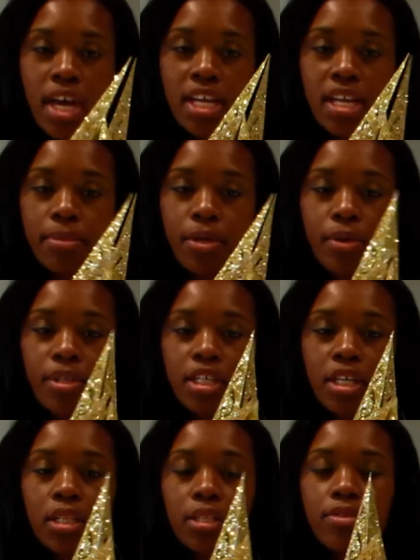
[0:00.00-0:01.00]
and I'm going to
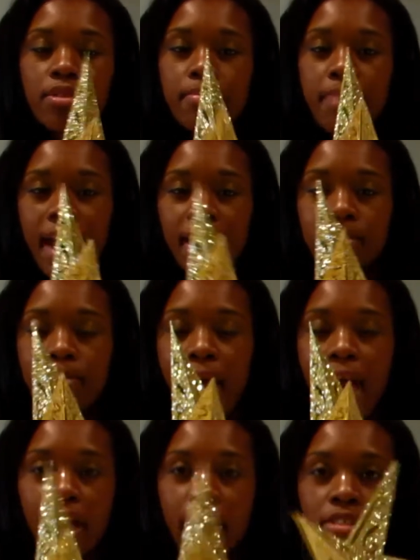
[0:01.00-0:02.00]
glue them back to
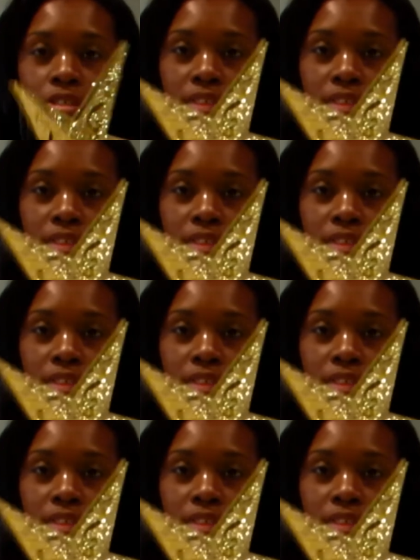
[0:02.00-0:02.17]
back so